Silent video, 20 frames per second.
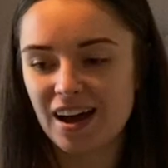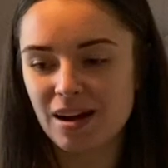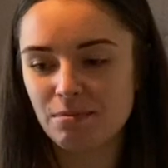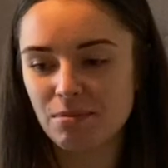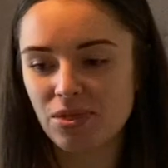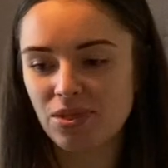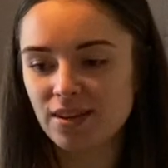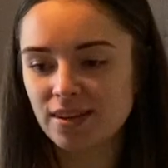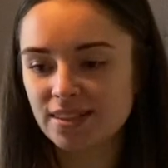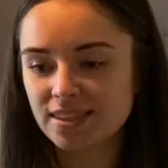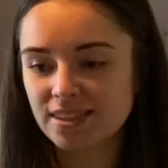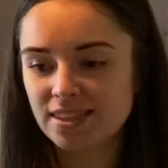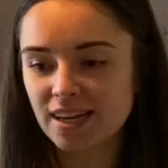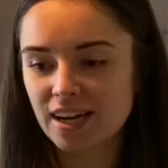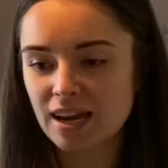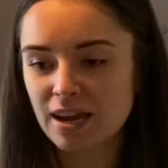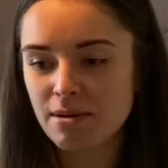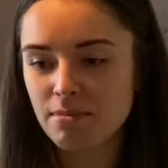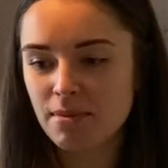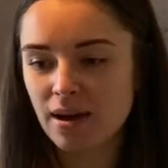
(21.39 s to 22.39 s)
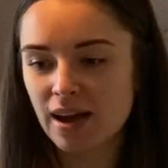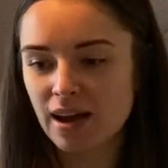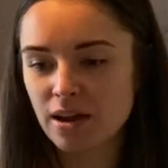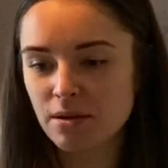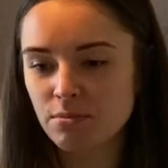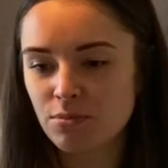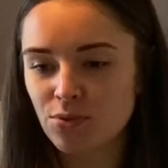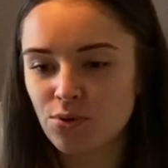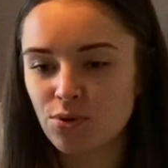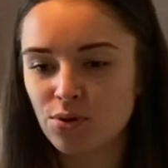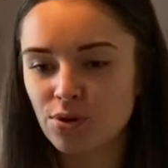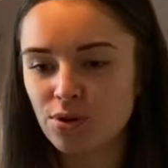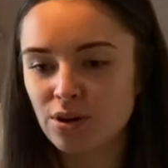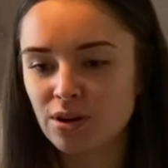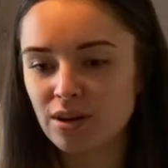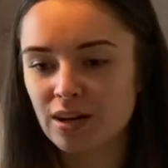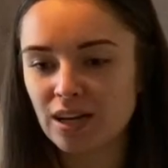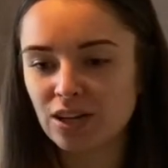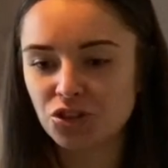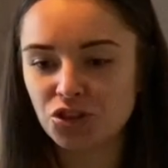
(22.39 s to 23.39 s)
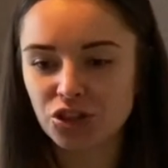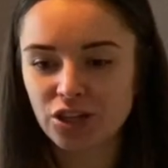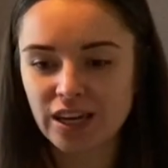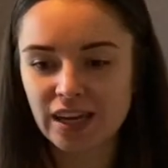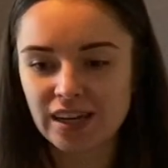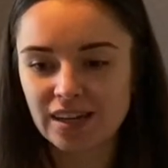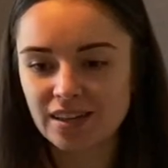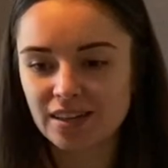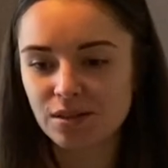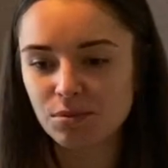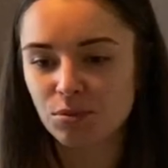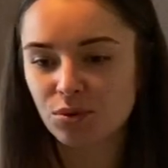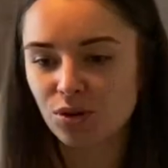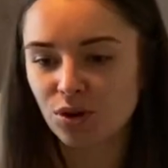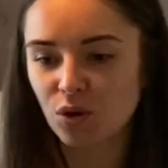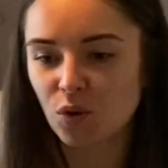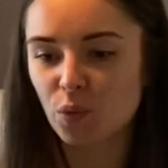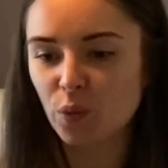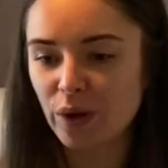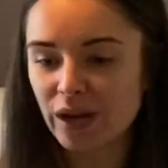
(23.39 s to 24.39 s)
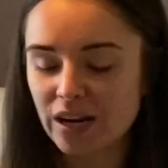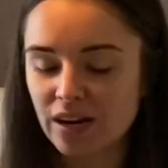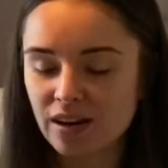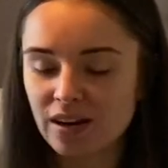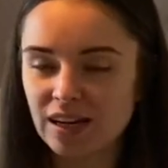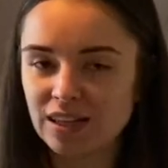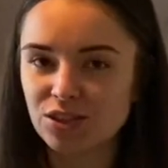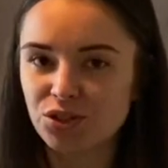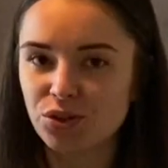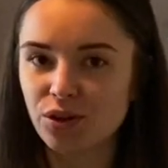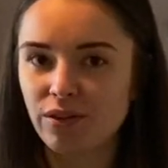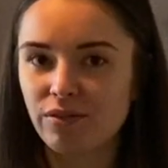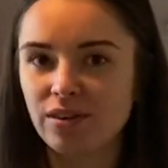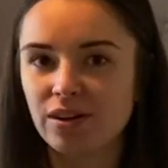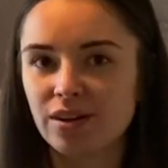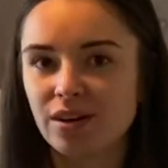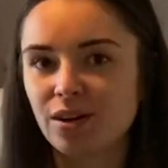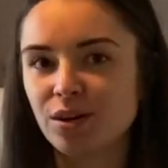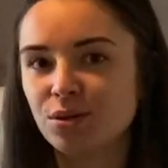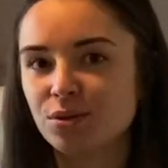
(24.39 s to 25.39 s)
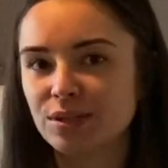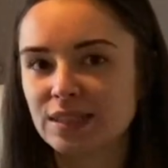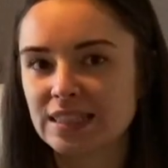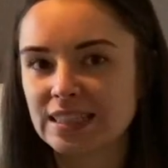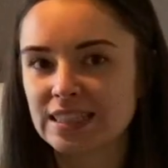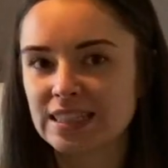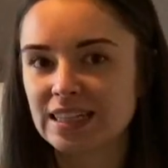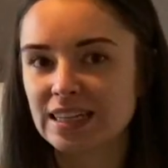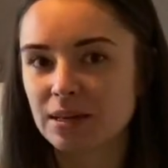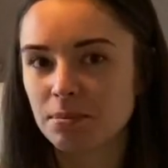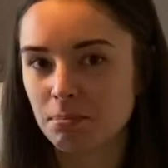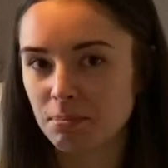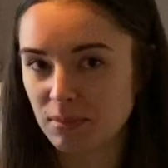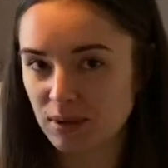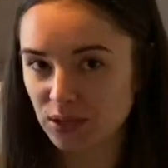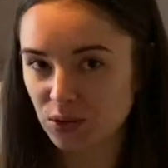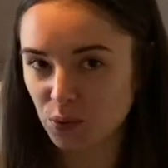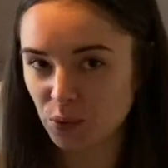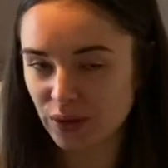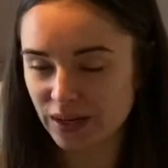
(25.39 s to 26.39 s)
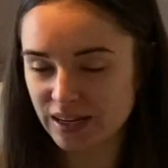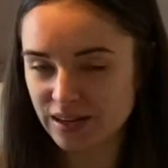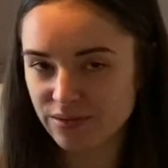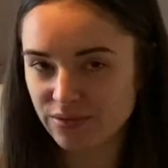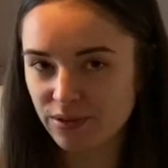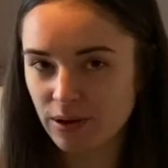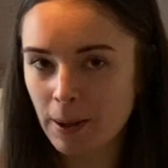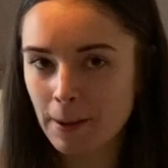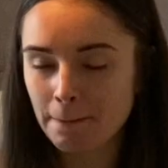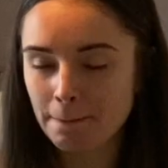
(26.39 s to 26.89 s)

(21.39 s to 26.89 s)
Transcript: This time I'm more educated, more aware. I do have a holistic midwife